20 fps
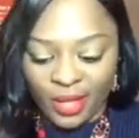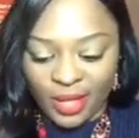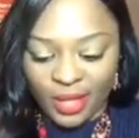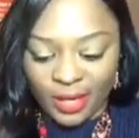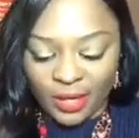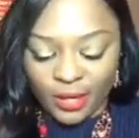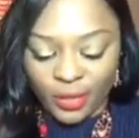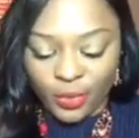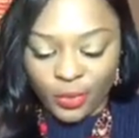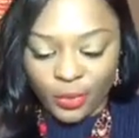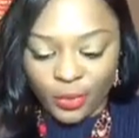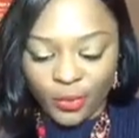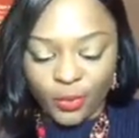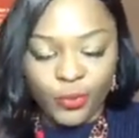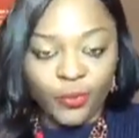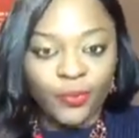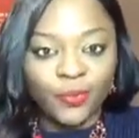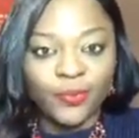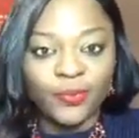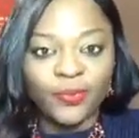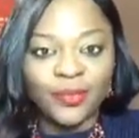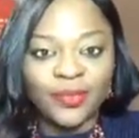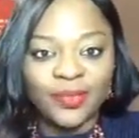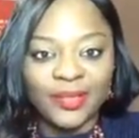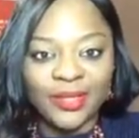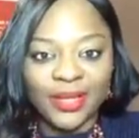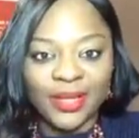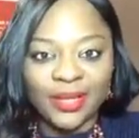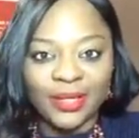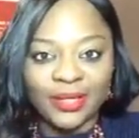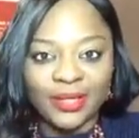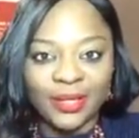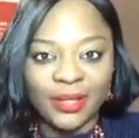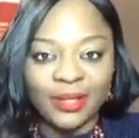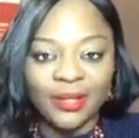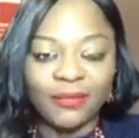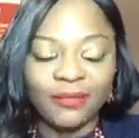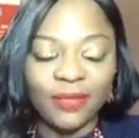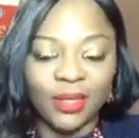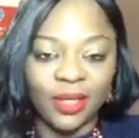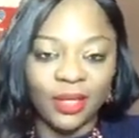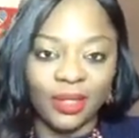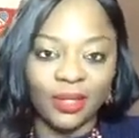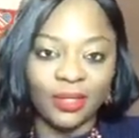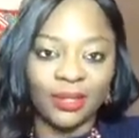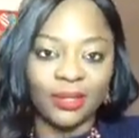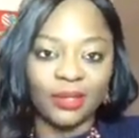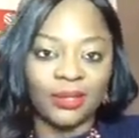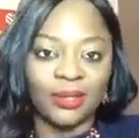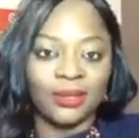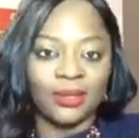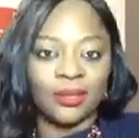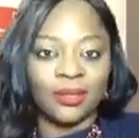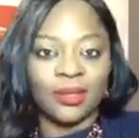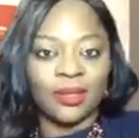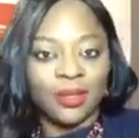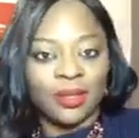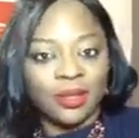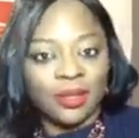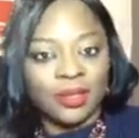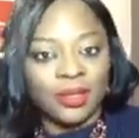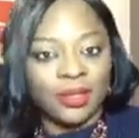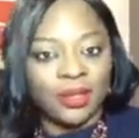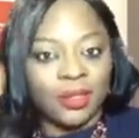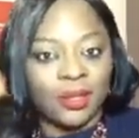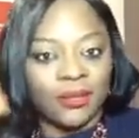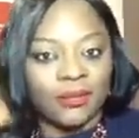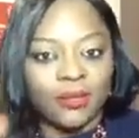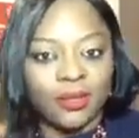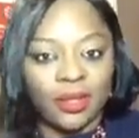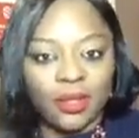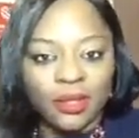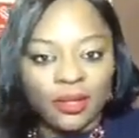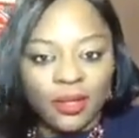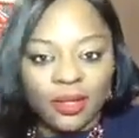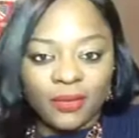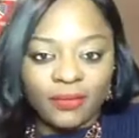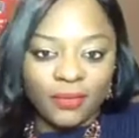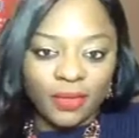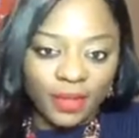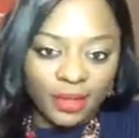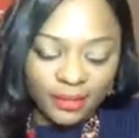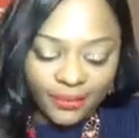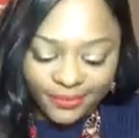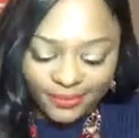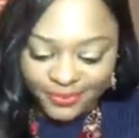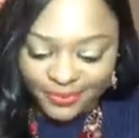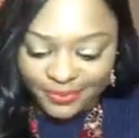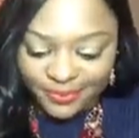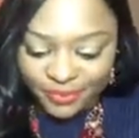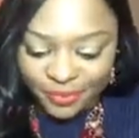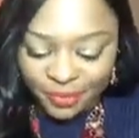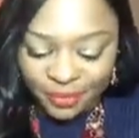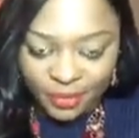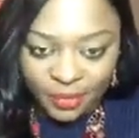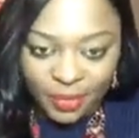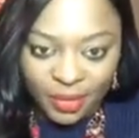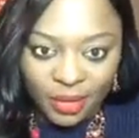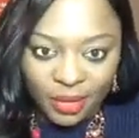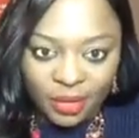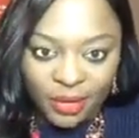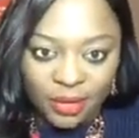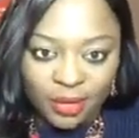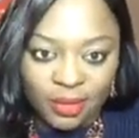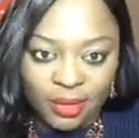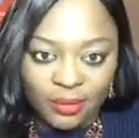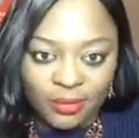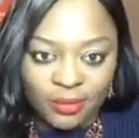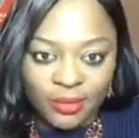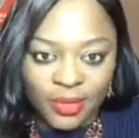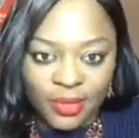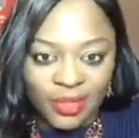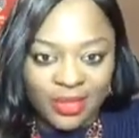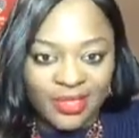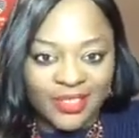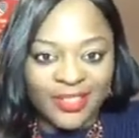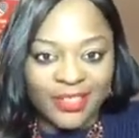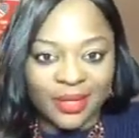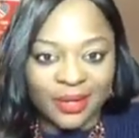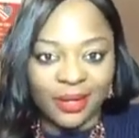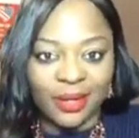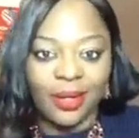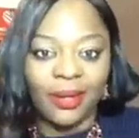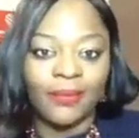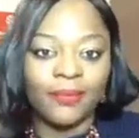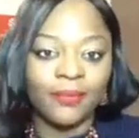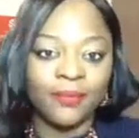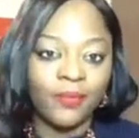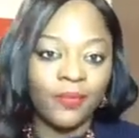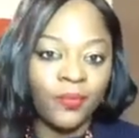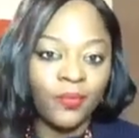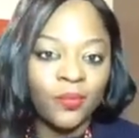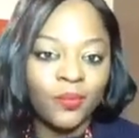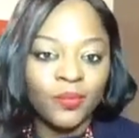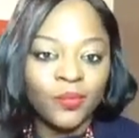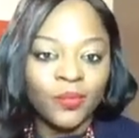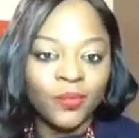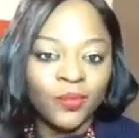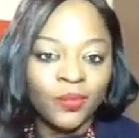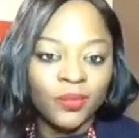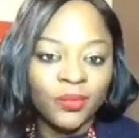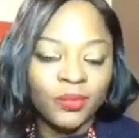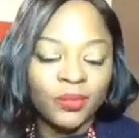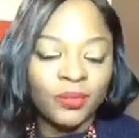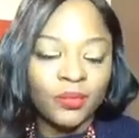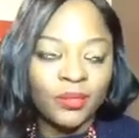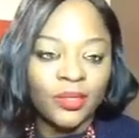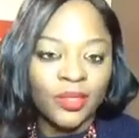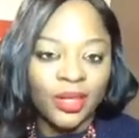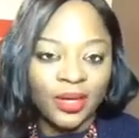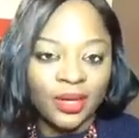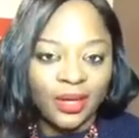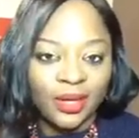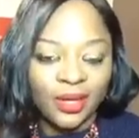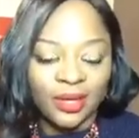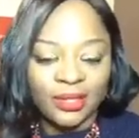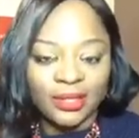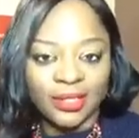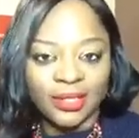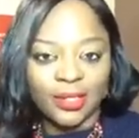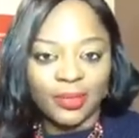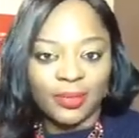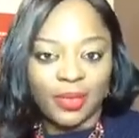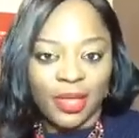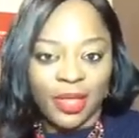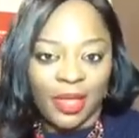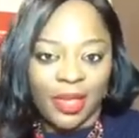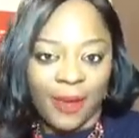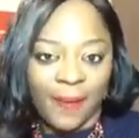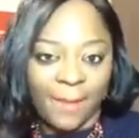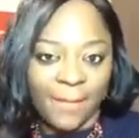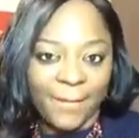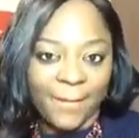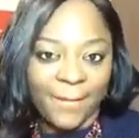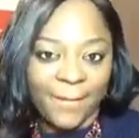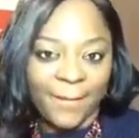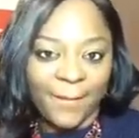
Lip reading: Hello, good evening, good evening, good evening. Today's Sunday 6 p.m.